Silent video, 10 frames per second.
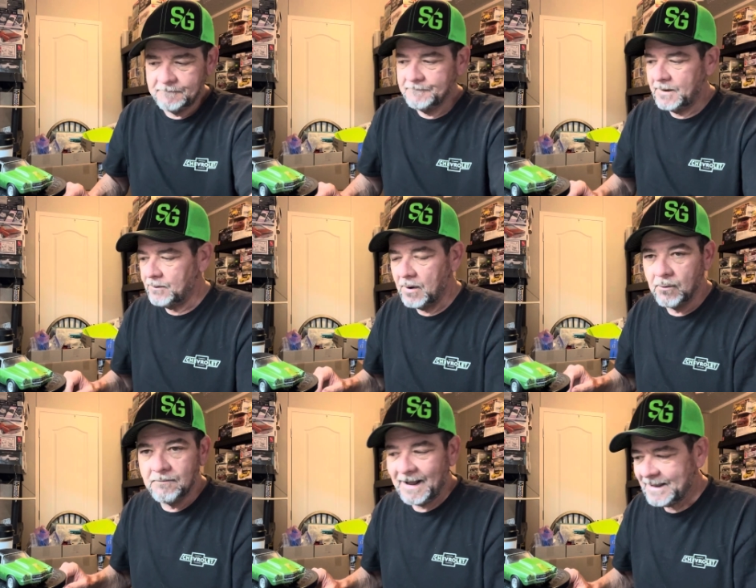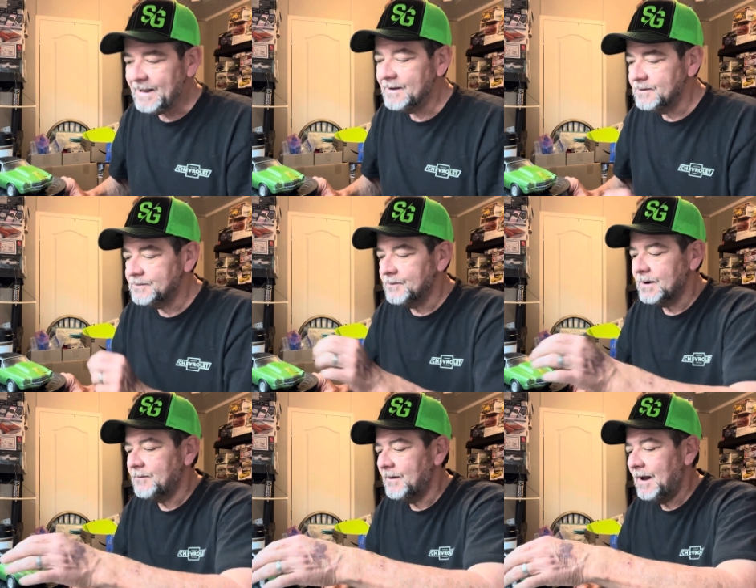it'll go to my kids
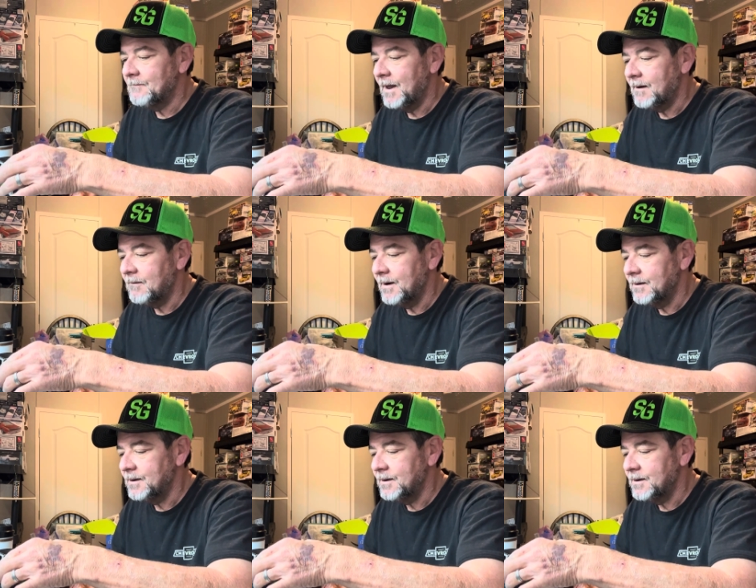whenever I'm not around